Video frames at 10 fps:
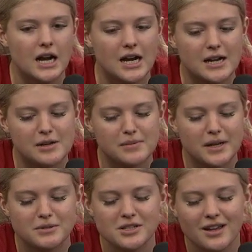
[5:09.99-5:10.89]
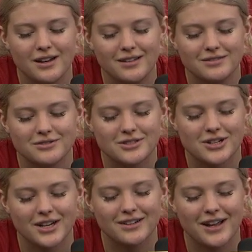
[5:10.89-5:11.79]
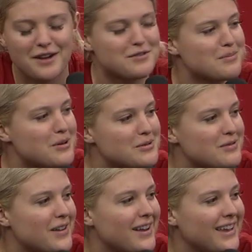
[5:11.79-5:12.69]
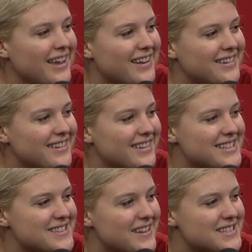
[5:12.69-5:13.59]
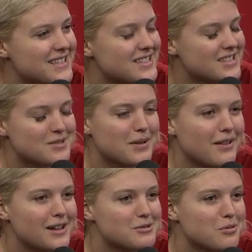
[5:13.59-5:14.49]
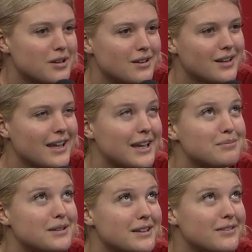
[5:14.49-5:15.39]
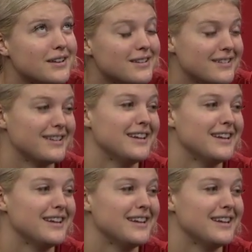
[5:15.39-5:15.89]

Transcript: And I'm just kind of trying to have the most fun I can in this last season. It's my last one. I can't believe it.